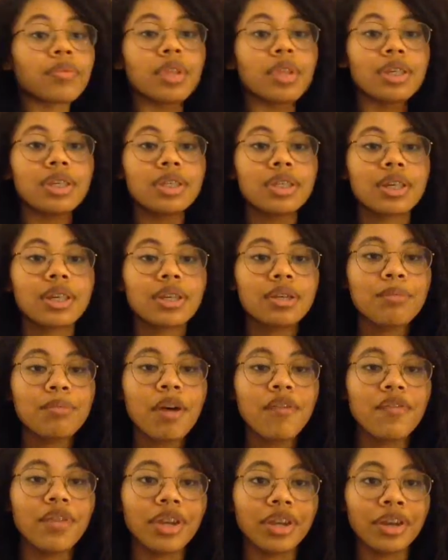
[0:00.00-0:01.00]
this is the end of my
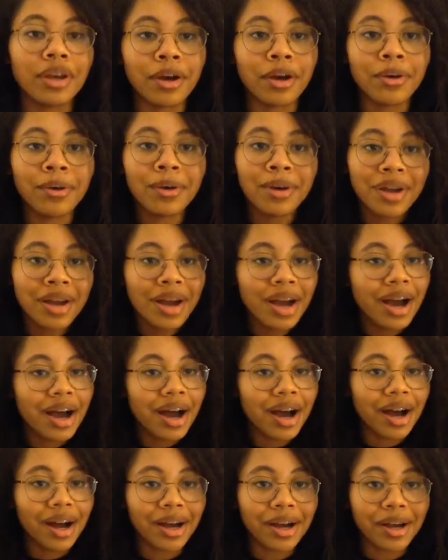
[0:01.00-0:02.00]
video.
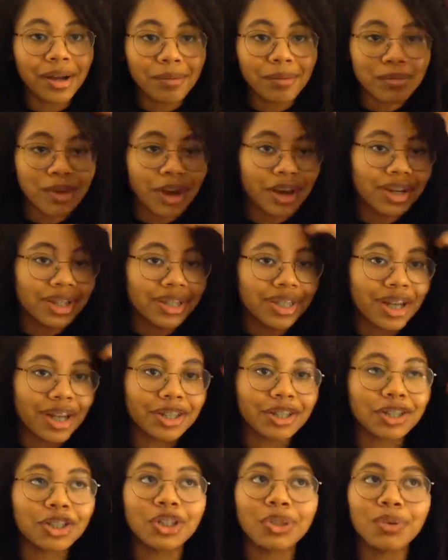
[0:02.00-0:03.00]
I'm not
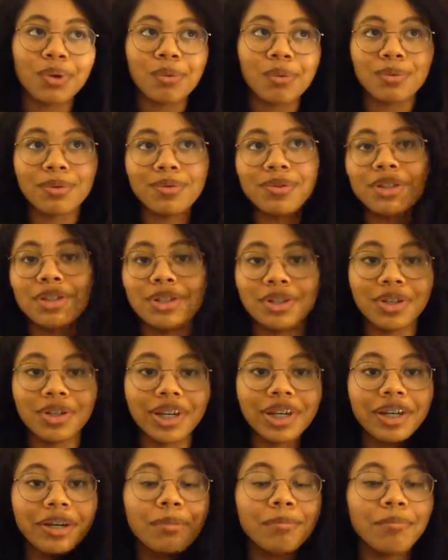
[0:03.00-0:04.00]
exactly sure what I'm supposed to do
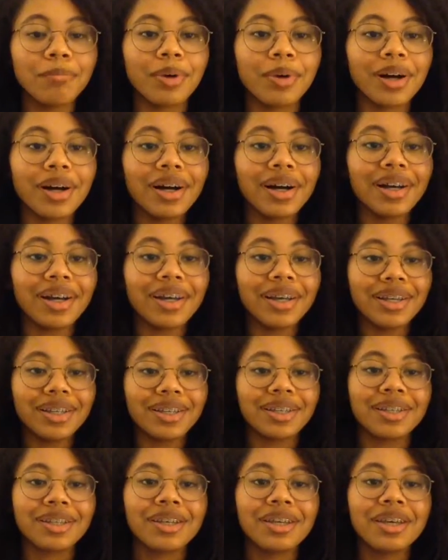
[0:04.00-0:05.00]
here, but
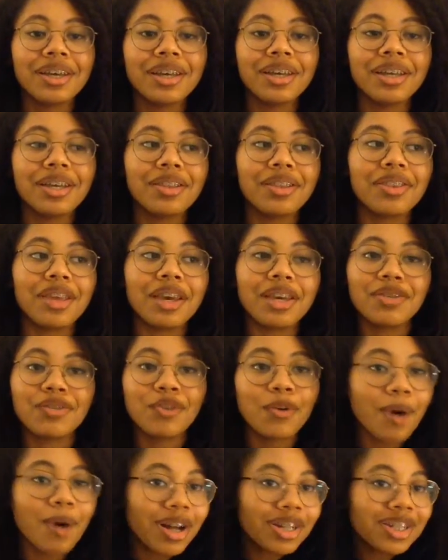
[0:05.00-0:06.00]
thanks
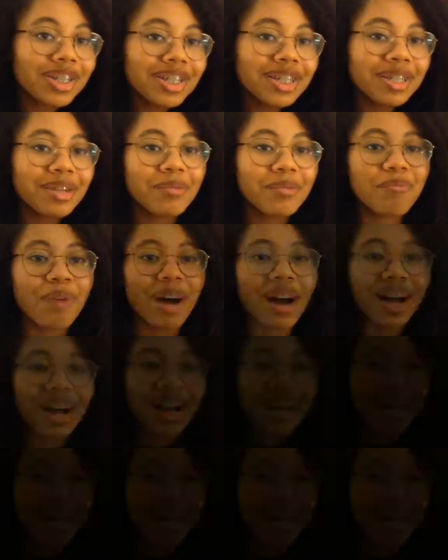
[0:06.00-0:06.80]
for watching. Bye.